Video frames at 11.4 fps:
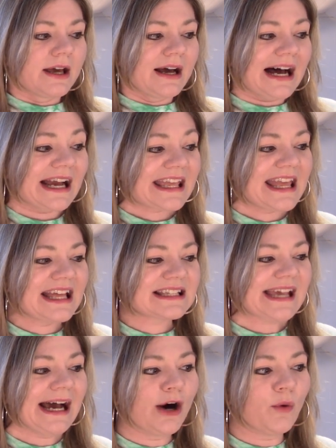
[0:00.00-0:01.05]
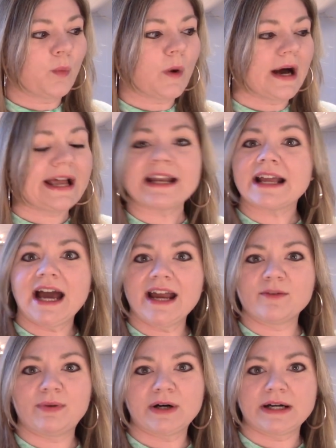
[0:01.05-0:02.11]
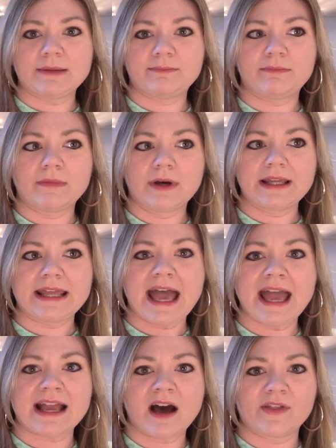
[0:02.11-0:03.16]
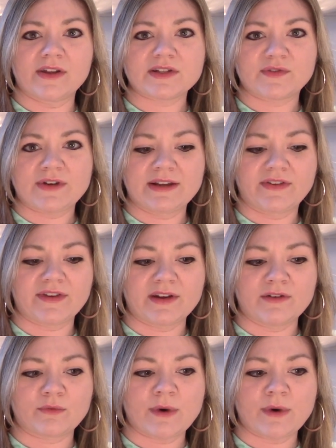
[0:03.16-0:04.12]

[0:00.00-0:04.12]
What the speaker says: I can't tell what kind of put Yang on the defensive.